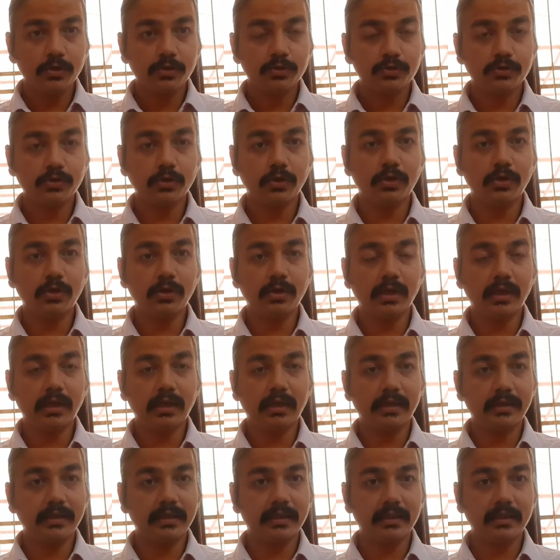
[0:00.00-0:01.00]
So
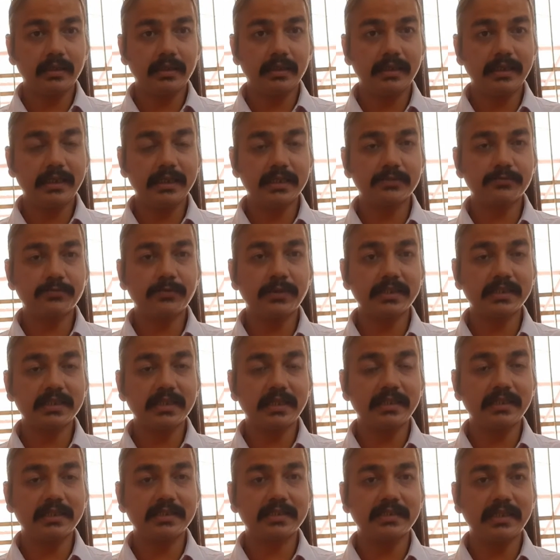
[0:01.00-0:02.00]
let's first
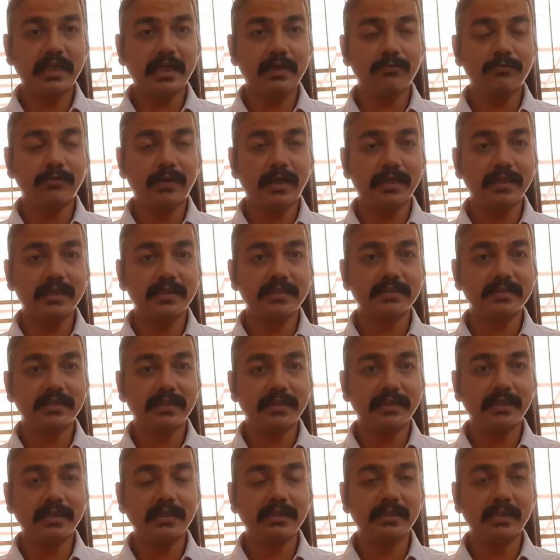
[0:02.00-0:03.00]
understand what is
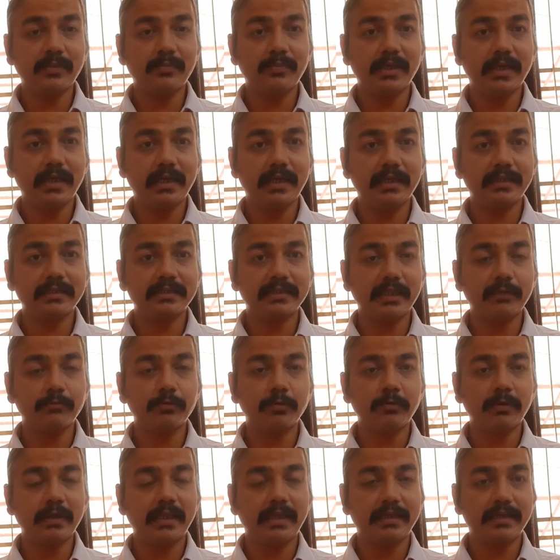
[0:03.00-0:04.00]
written in the bare act then
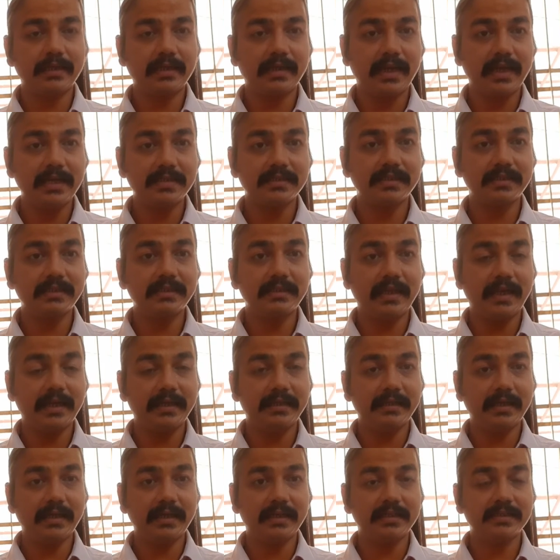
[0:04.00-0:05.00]
we will analyze it
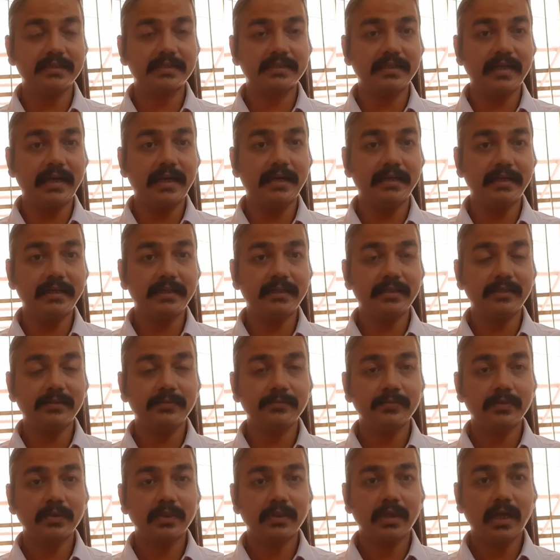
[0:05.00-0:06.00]
and understand it
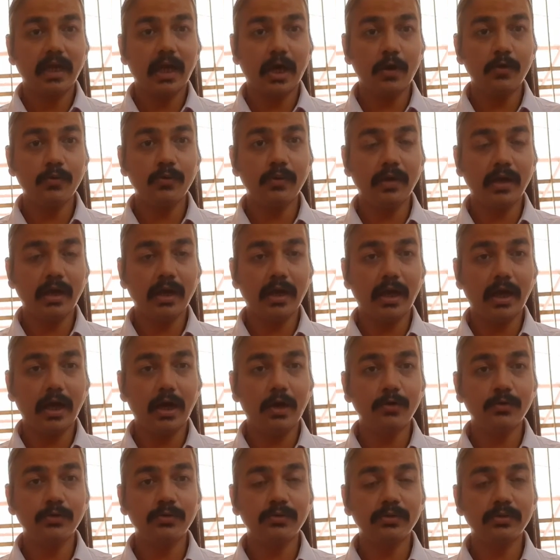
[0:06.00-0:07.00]
how uh,
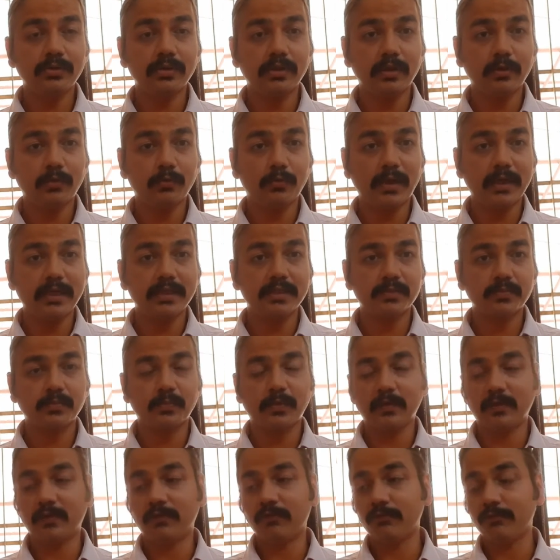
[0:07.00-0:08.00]
how uh, what is
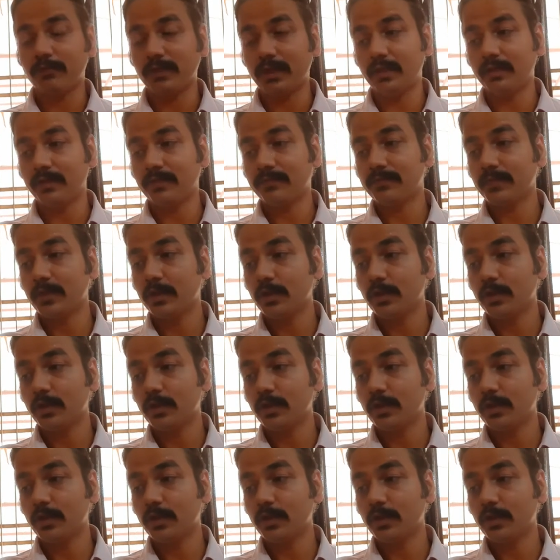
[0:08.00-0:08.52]
will